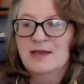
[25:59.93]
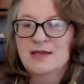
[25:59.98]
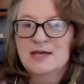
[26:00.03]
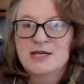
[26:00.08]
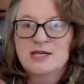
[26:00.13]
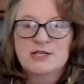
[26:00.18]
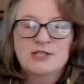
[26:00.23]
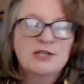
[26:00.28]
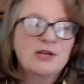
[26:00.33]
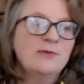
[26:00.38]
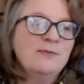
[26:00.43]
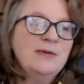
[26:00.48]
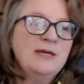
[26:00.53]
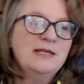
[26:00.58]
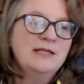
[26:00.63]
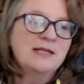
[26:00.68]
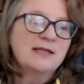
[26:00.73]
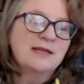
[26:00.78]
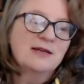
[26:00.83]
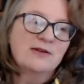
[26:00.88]
So it
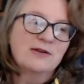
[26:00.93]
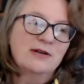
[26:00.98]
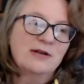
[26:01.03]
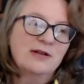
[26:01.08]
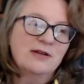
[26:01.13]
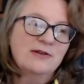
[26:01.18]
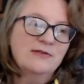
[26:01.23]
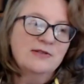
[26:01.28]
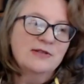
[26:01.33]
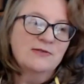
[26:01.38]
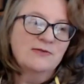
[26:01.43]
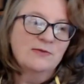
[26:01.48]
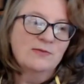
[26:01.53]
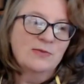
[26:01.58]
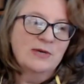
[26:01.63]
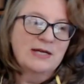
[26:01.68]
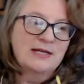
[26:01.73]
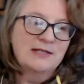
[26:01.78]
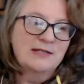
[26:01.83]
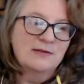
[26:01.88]
means that there are a lot of different
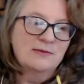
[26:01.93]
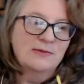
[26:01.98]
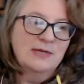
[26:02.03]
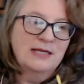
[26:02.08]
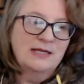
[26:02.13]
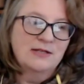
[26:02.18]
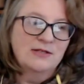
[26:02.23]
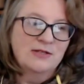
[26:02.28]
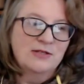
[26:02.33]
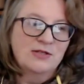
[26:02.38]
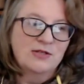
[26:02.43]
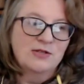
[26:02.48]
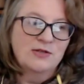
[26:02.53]
ways that we can do